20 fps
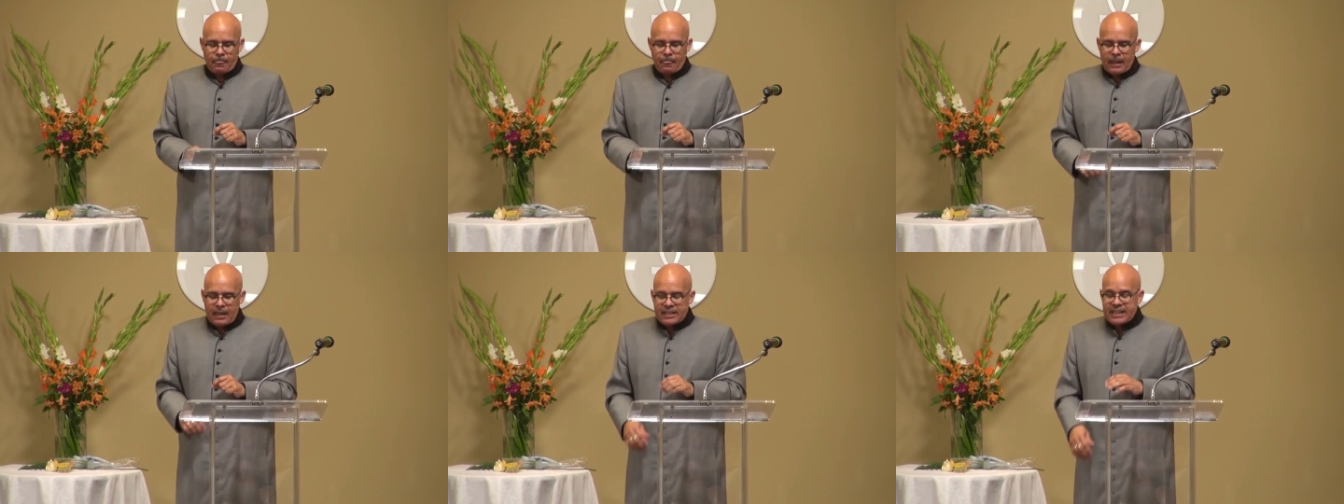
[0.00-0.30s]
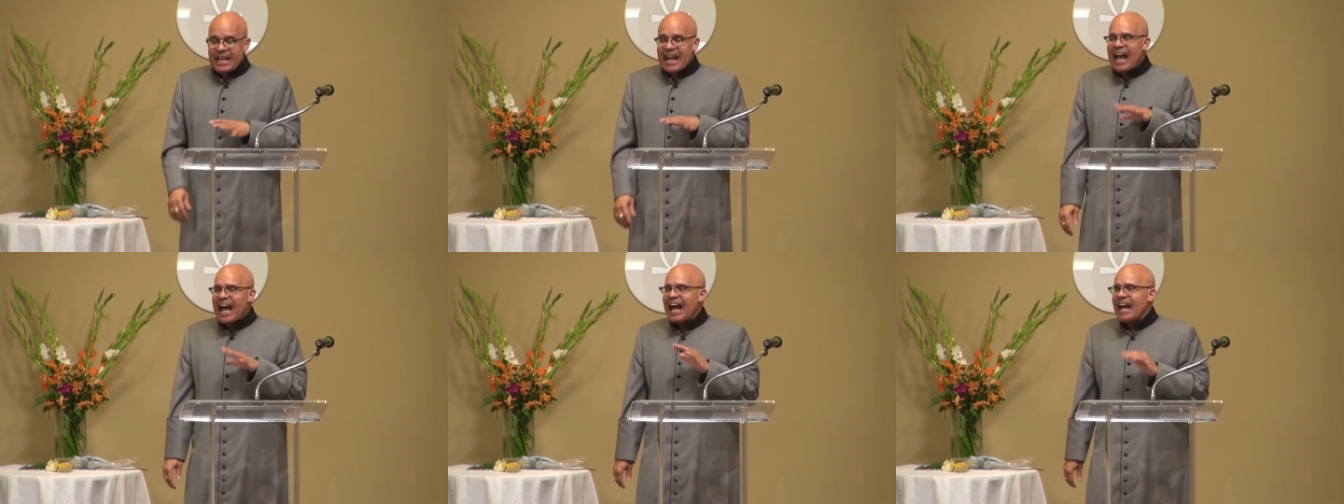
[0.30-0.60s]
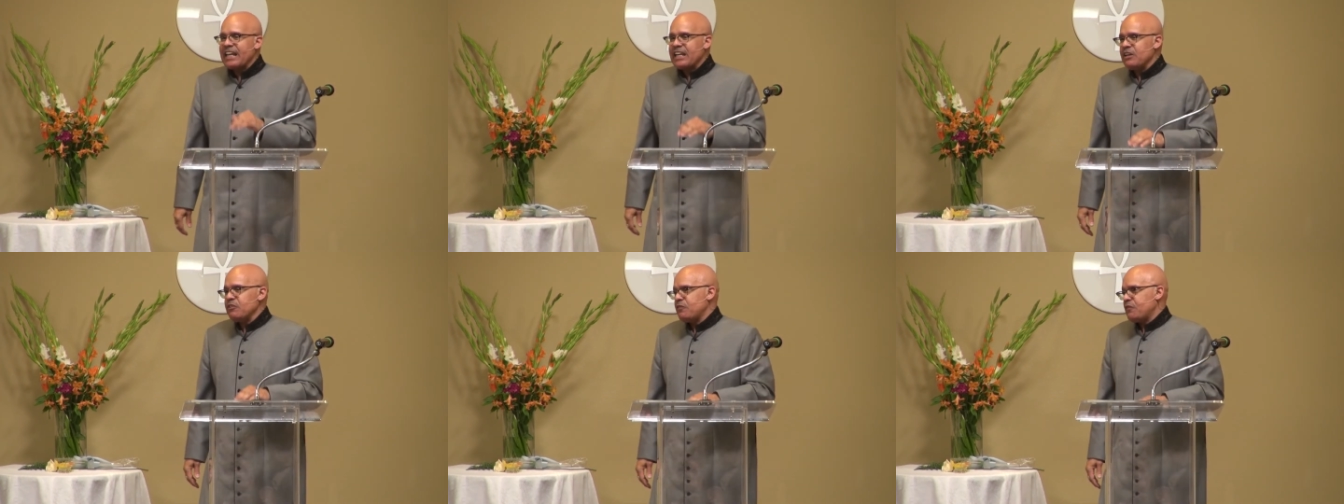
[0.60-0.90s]
See,
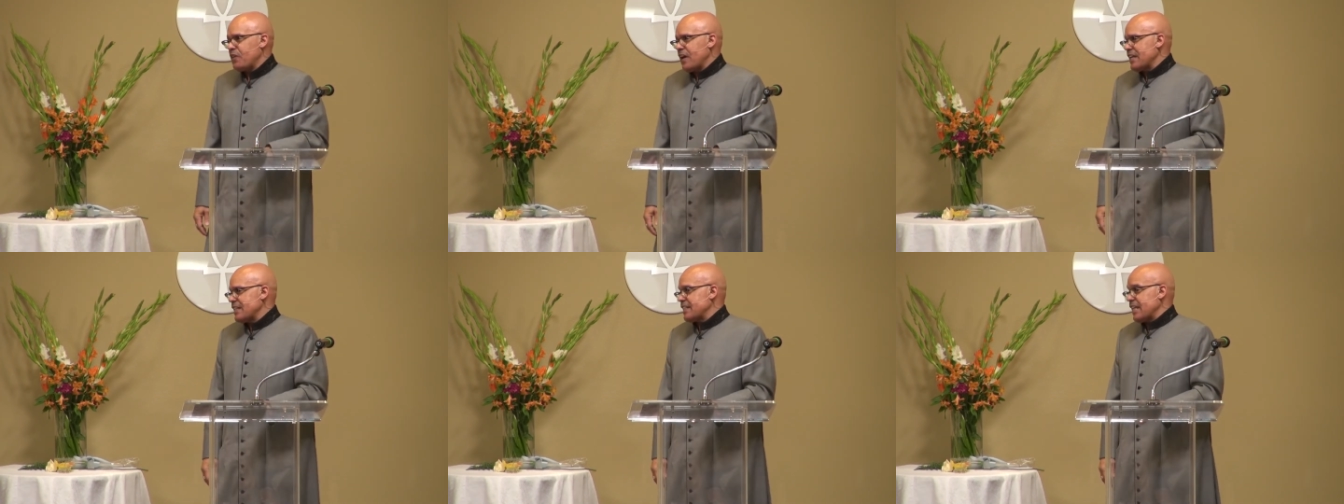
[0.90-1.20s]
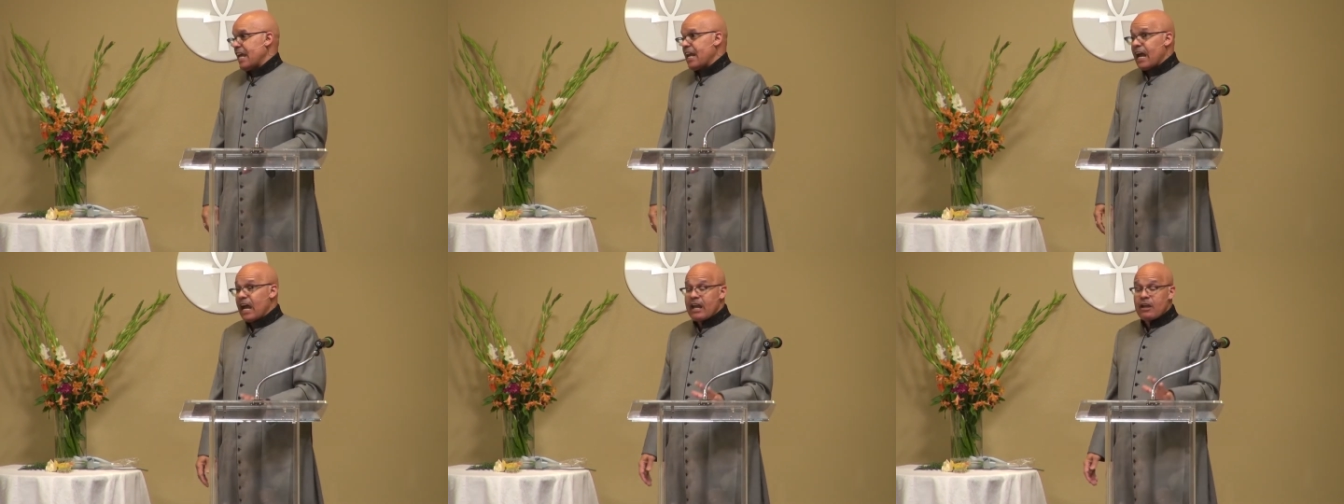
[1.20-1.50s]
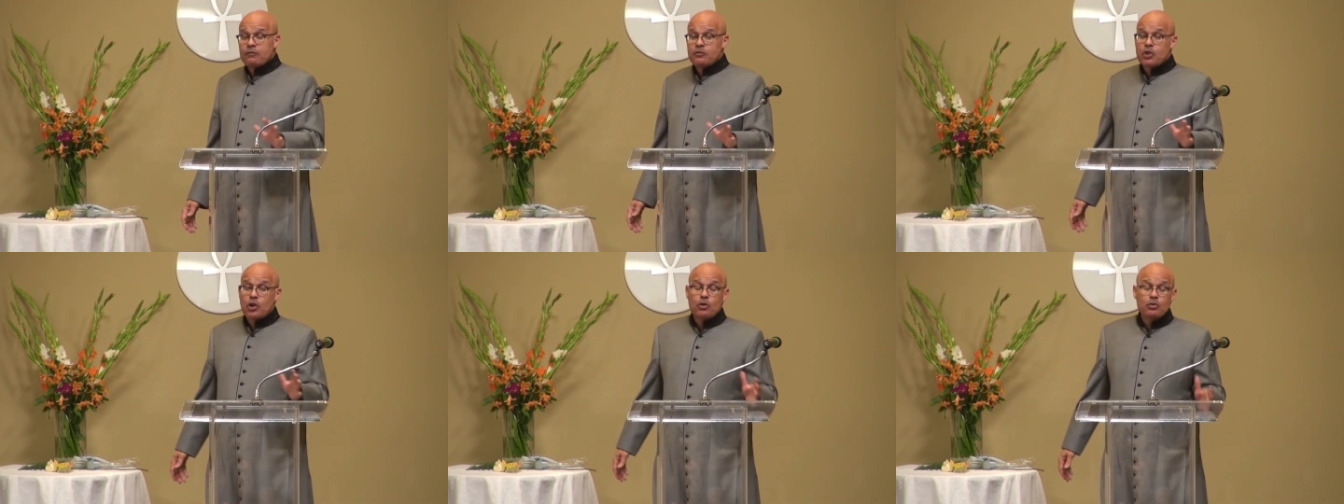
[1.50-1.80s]
I confess, and I
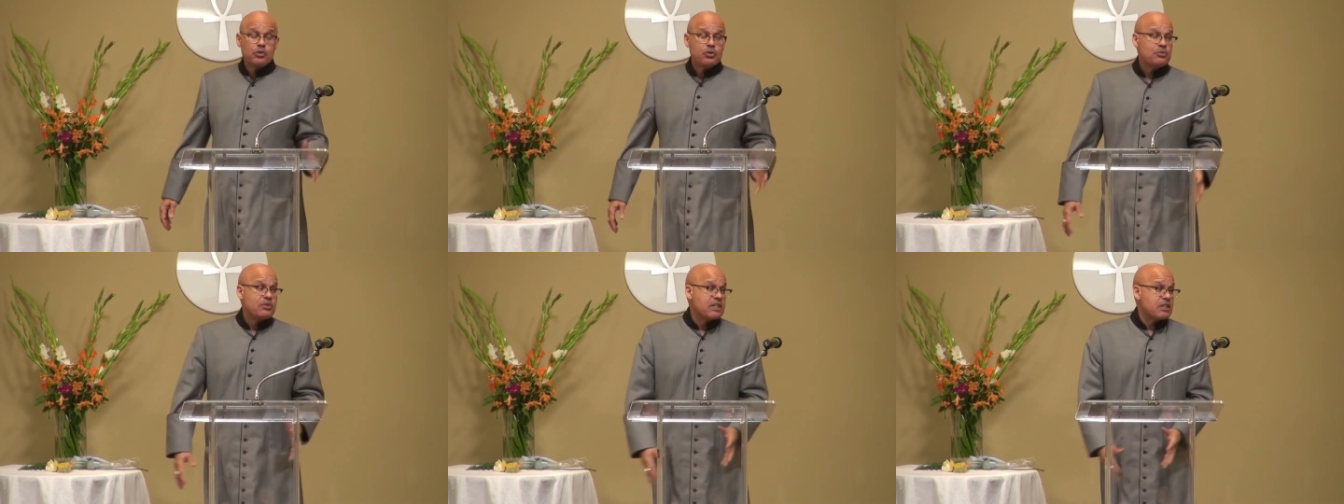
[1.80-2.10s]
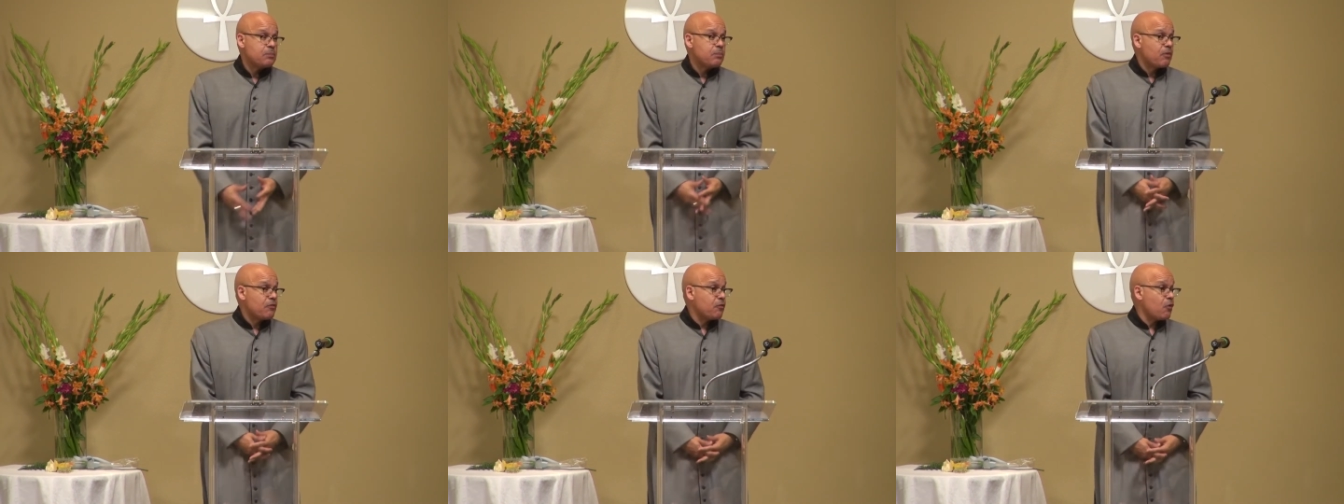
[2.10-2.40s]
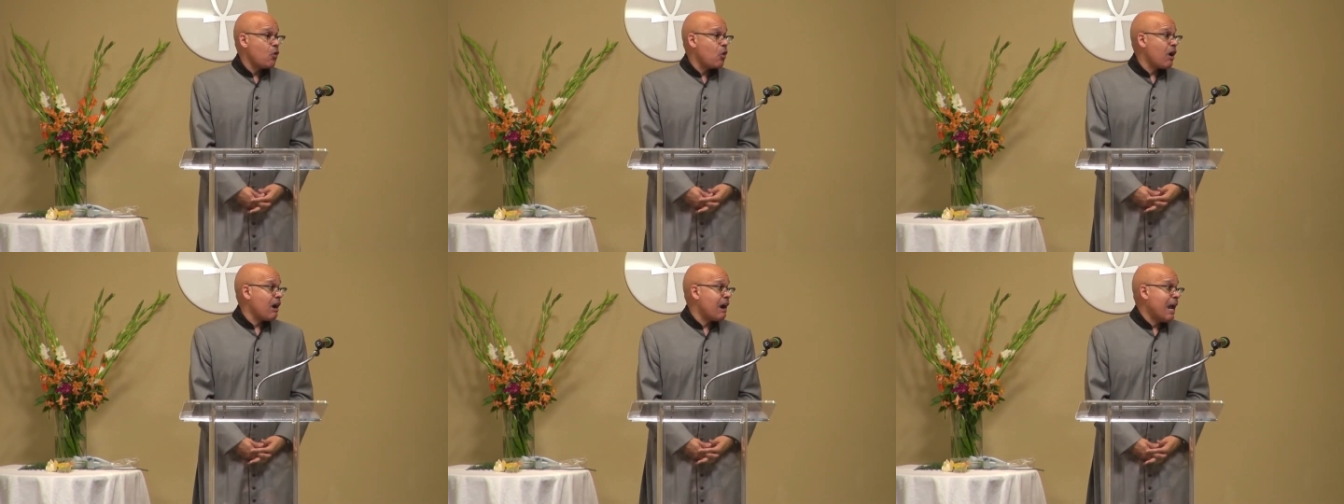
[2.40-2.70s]
have told you this
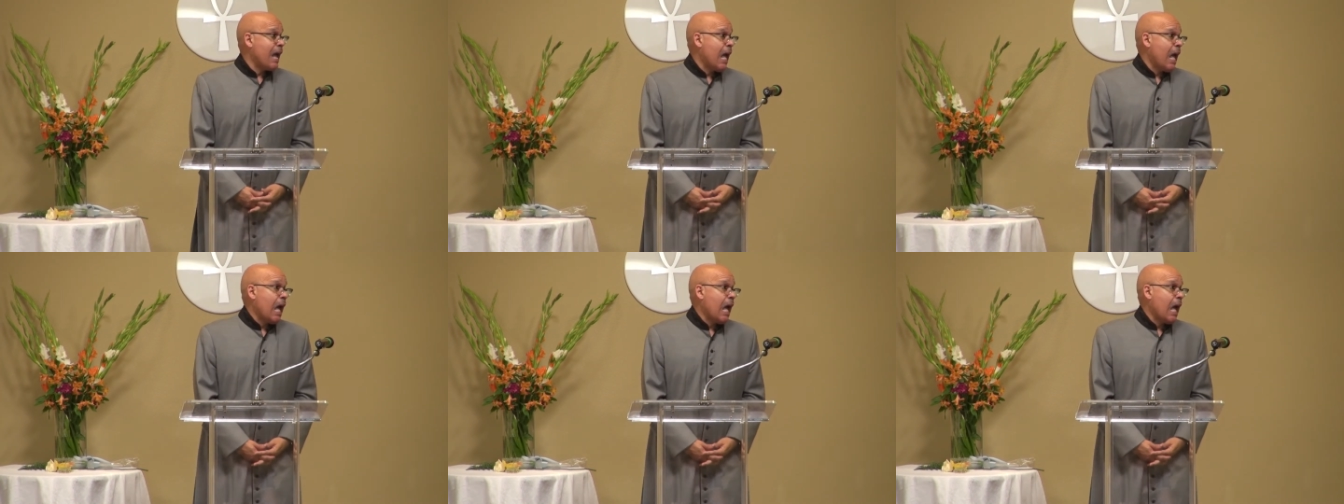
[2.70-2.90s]
before,